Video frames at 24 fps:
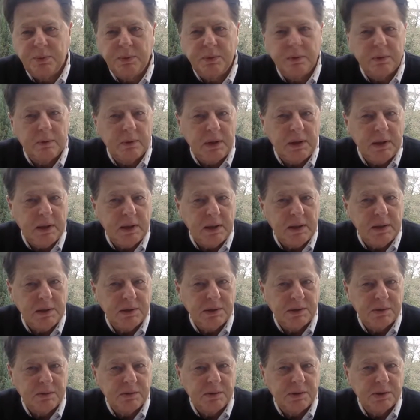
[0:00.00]
30
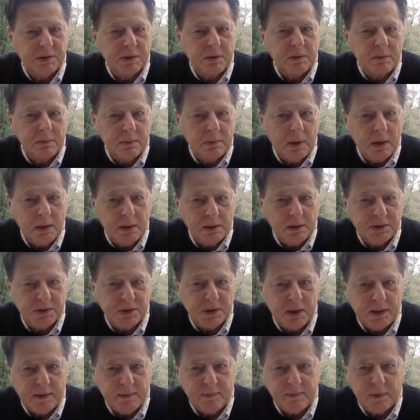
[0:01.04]
days or so on a
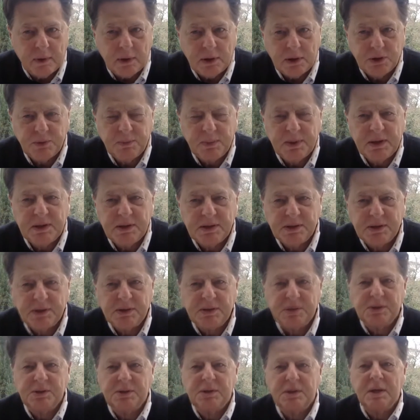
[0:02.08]
soft launch
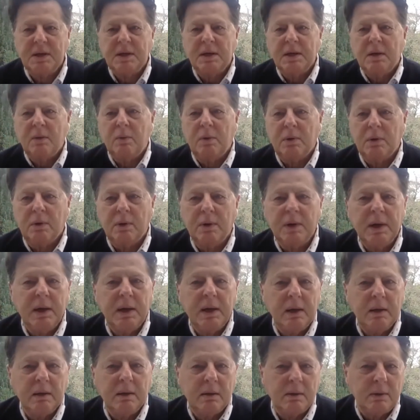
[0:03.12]
basis. We're
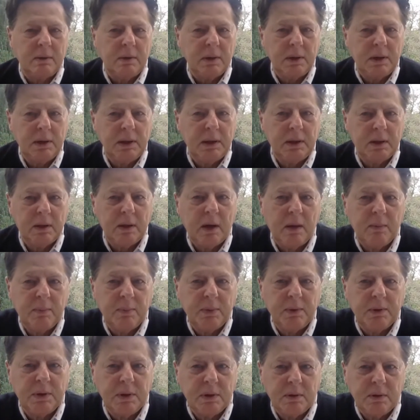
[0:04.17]
looking currently at
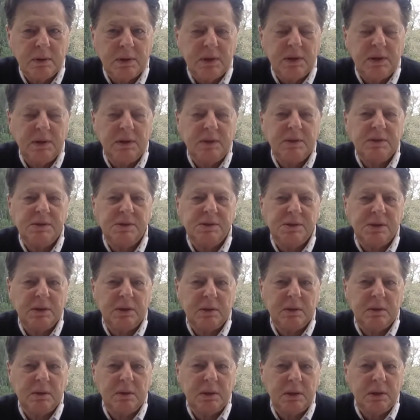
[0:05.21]
opportunities
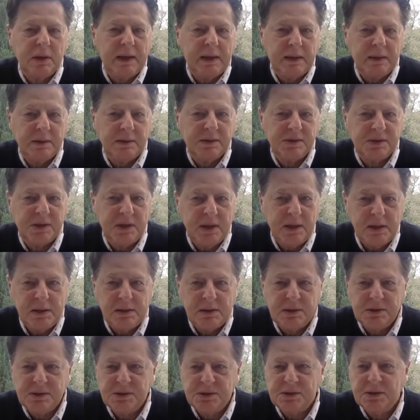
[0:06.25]
in the United
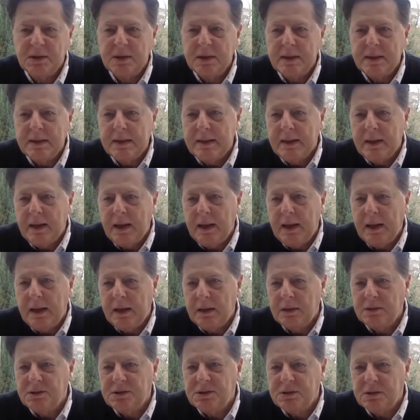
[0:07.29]
States.
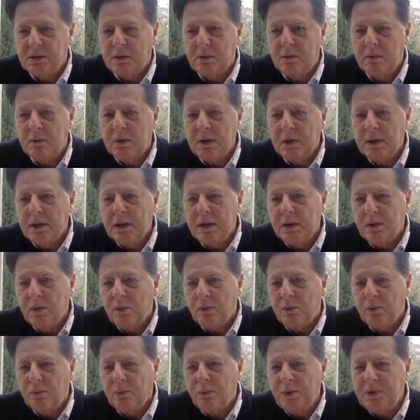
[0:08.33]
And so
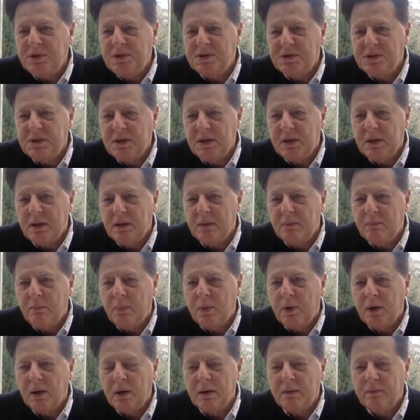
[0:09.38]
we see a
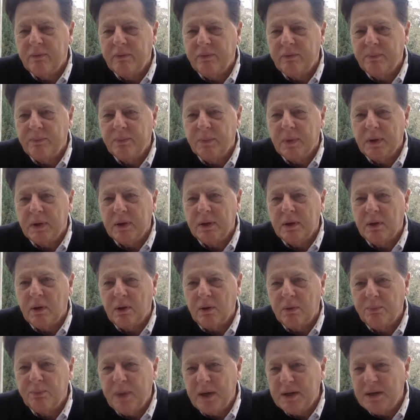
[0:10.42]
market
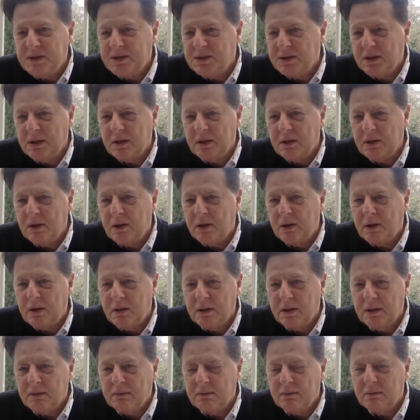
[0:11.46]
basically
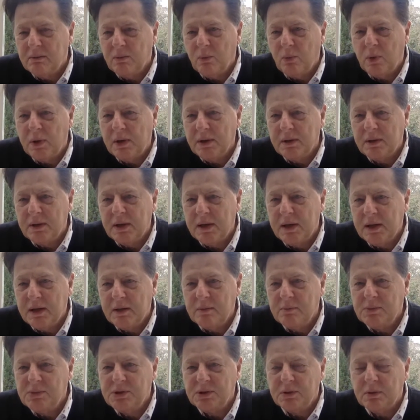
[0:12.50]
all in one
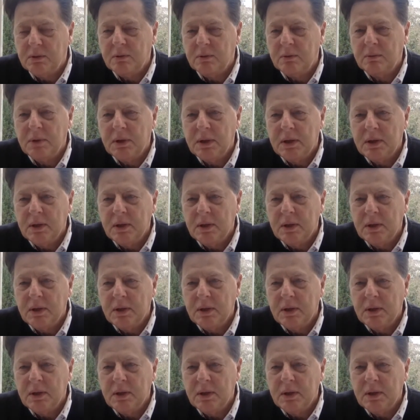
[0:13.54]
time zone.